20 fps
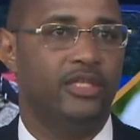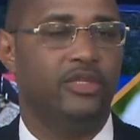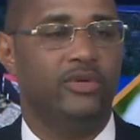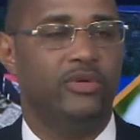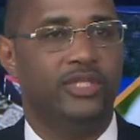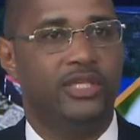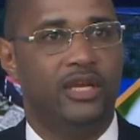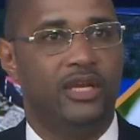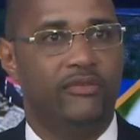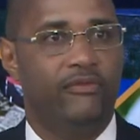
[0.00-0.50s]
So
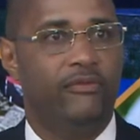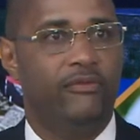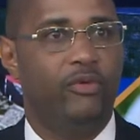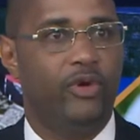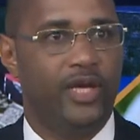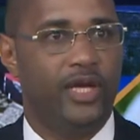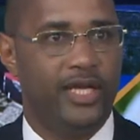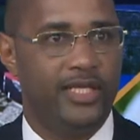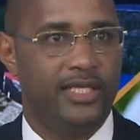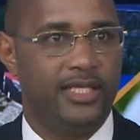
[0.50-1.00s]
instead of
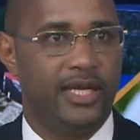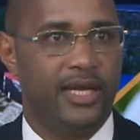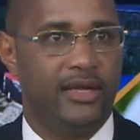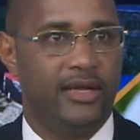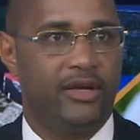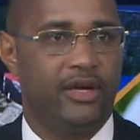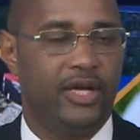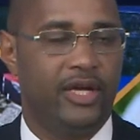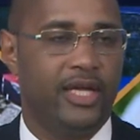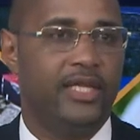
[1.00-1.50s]
4 days at
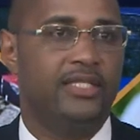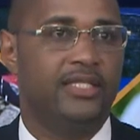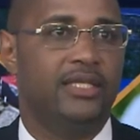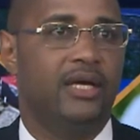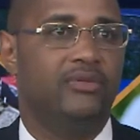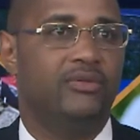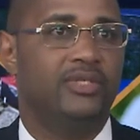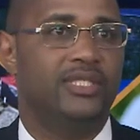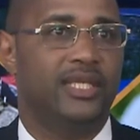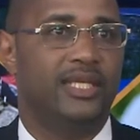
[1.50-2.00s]
anchor, it is
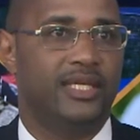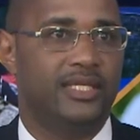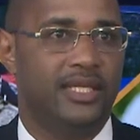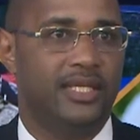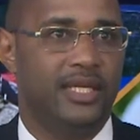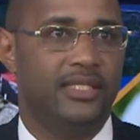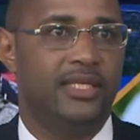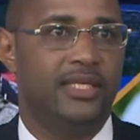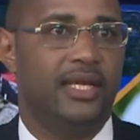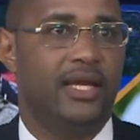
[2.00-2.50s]
now 6
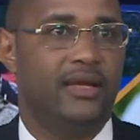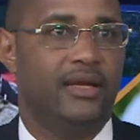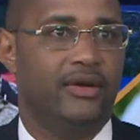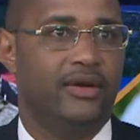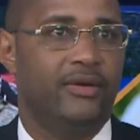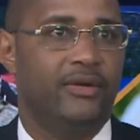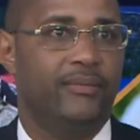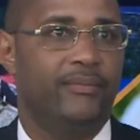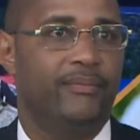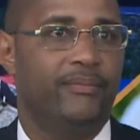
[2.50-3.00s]
days at
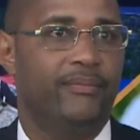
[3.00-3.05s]
anchor.